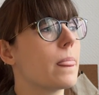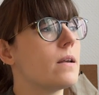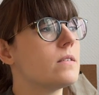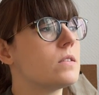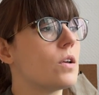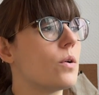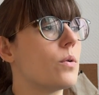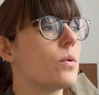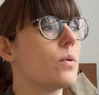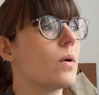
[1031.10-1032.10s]

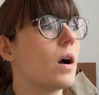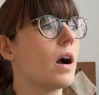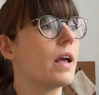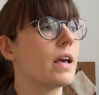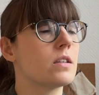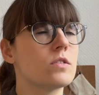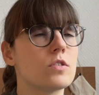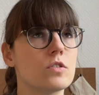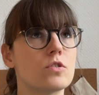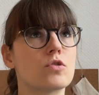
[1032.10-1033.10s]
So I had
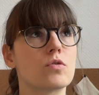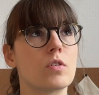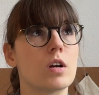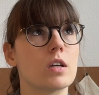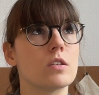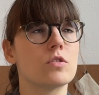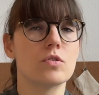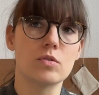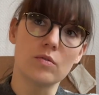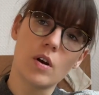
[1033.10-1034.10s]
to try
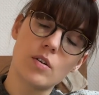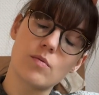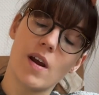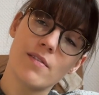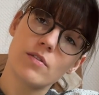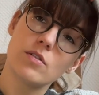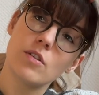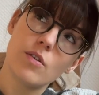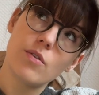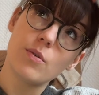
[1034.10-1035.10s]
to
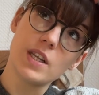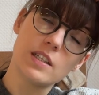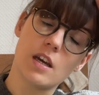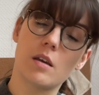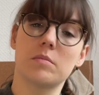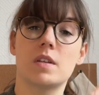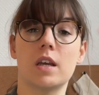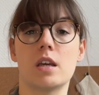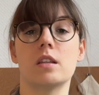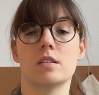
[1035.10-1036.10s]
unravel 3 times
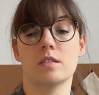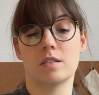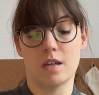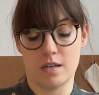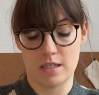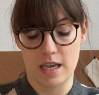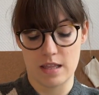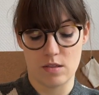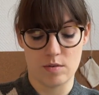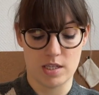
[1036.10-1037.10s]
and start
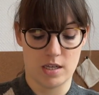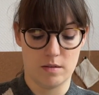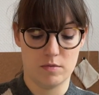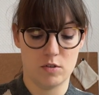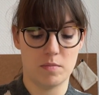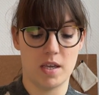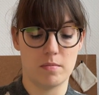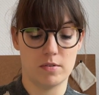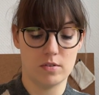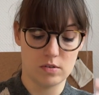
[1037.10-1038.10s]
again 3 times to be
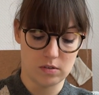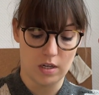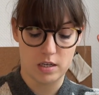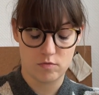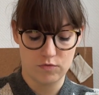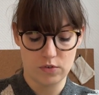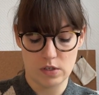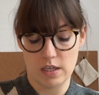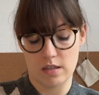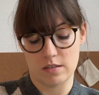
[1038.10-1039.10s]
able to like
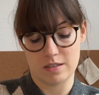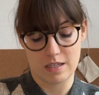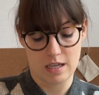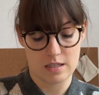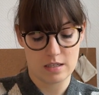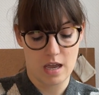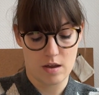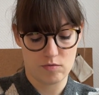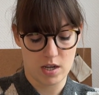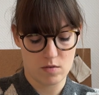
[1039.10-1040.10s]
fully understand
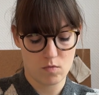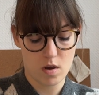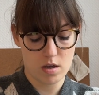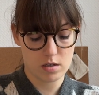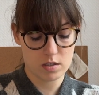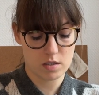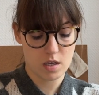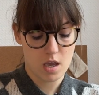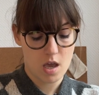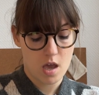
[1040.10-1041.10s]
how that worked.
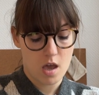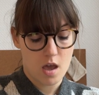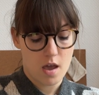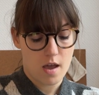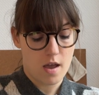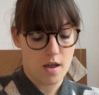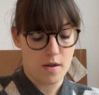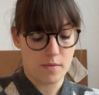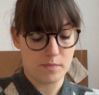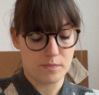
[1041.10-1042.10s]

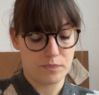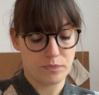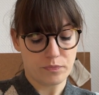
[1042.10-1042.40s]
I'm